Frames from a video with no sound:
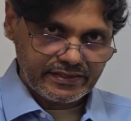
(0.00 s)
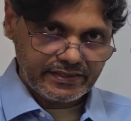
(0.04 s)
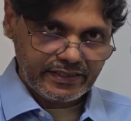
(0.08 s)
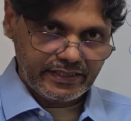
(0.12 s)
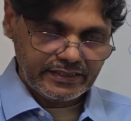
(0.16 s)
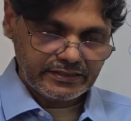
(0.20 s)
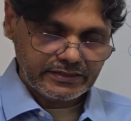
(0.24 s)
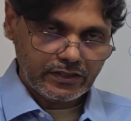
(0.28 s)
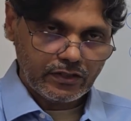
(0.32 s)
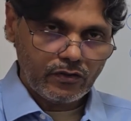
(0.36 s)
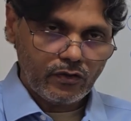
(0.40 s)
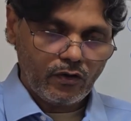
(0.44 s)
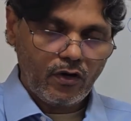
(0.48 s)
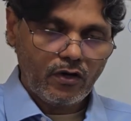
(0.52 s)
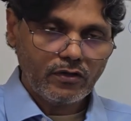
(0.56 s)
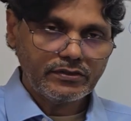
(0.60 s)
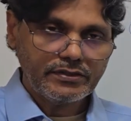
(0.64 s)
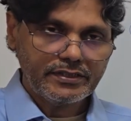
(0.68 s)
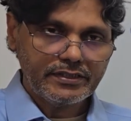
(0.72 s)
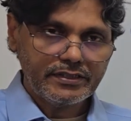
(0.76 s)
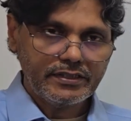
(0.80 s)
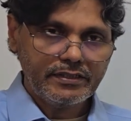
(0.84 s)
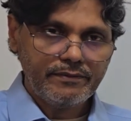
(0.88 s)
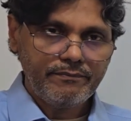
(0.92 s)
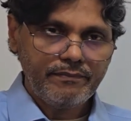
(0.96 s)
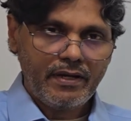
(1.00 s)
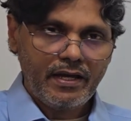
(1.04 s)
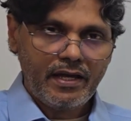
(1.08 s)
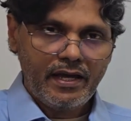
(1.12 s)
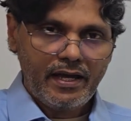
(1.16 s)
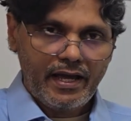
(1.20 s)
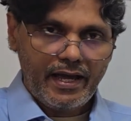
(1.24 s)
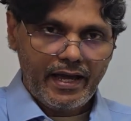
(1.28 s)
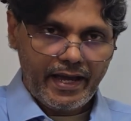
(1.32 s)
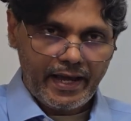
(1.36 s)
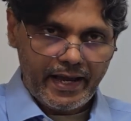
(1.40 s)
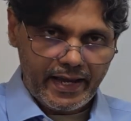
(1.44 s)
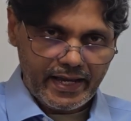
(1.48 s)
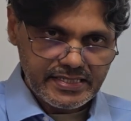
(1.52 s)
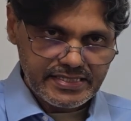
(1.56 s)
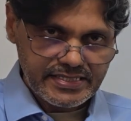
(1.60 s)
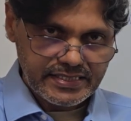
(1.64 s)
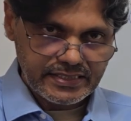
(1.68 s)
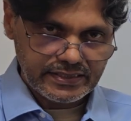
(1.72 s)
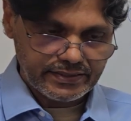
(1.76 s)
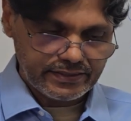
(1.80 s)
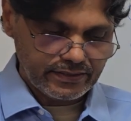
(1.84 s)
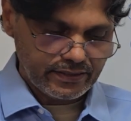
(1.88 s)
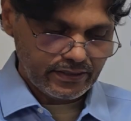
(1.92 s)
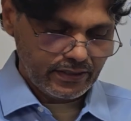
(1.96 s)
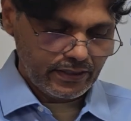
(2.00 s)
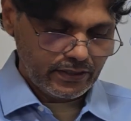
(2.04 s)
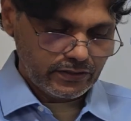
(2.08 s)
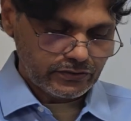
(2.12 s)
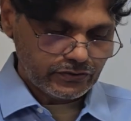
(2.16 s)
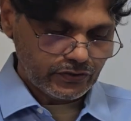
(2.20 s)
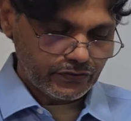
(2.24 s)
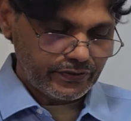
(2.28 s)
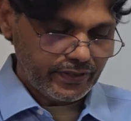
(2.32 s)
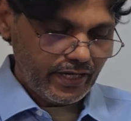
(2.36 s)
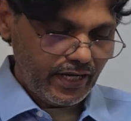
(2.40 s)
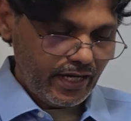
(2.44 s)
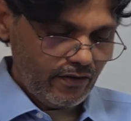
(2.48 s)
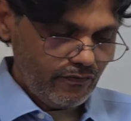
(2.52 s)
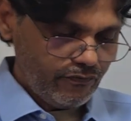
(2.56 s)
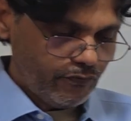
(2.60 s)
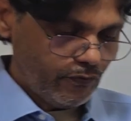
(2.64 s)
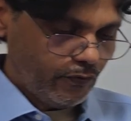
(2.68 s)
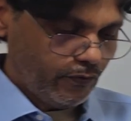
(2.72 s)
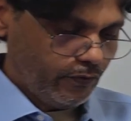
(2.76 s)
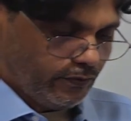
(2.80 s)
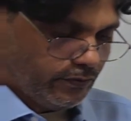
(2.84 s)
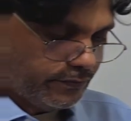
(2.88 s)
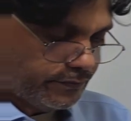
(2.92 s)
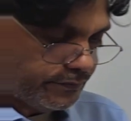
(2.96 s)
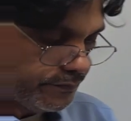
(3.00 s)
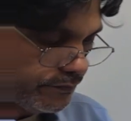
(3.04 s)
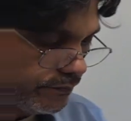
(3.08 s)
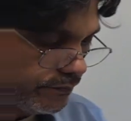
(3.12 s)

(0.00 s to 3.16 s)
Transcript: It's a long-term asset. So therefore,